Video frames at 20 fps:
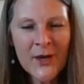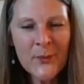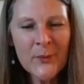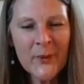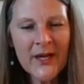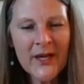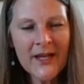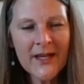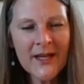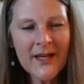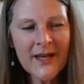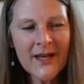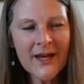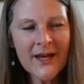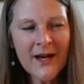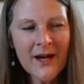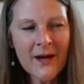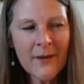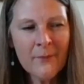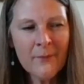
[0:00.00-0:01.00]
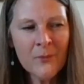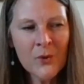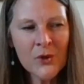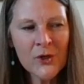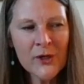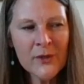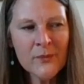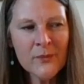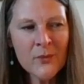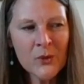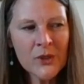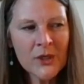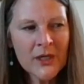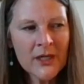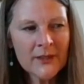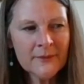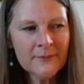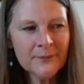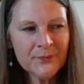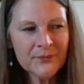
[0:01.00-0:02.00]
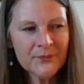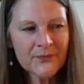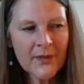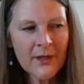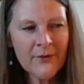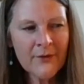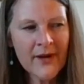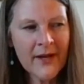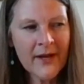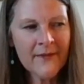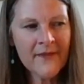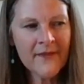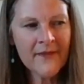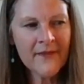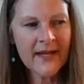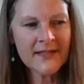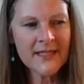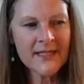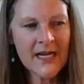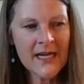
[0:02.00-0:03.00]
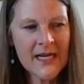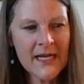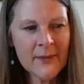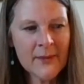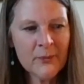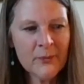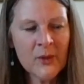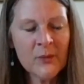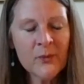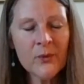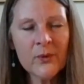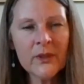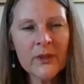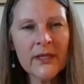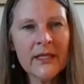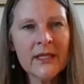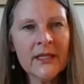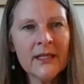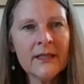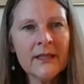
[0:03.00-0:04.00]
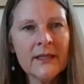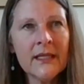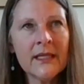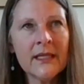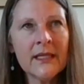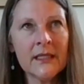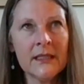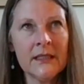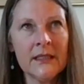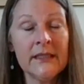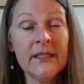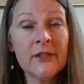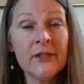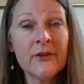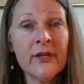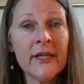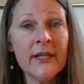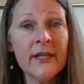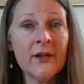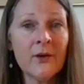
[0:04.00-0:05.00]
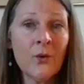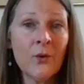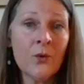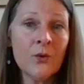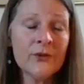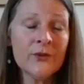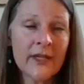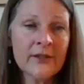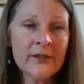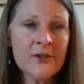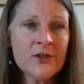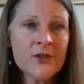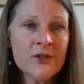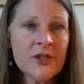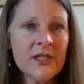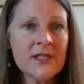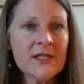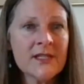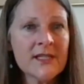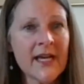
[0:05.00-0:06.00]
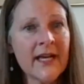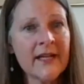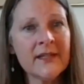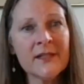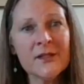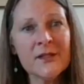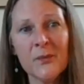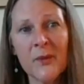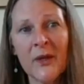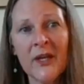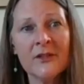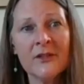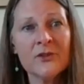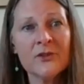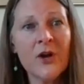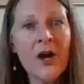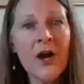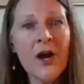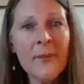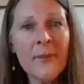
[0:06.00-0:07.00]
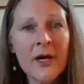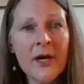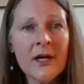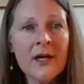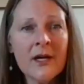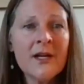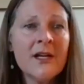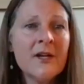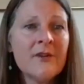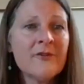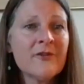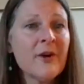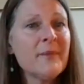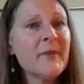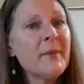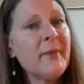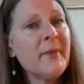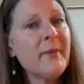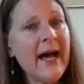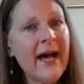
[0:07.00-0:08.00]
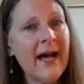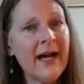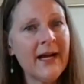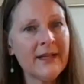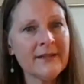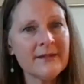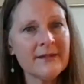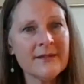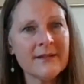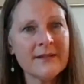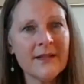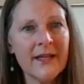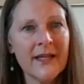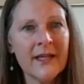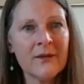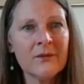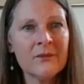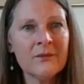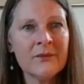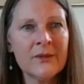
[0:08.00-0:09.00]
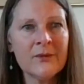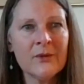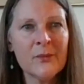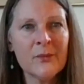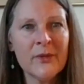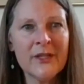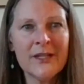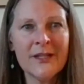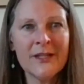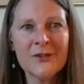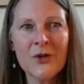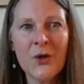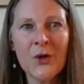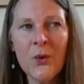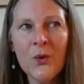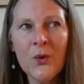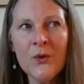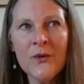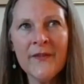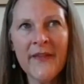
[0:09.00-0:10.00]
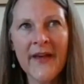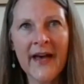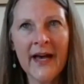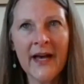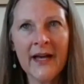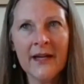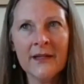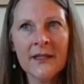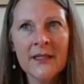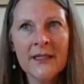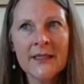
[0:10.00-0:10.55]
But more and more around that time, people were healing and clearing old energy, sadness, pain, trauma from the past. And we were being told that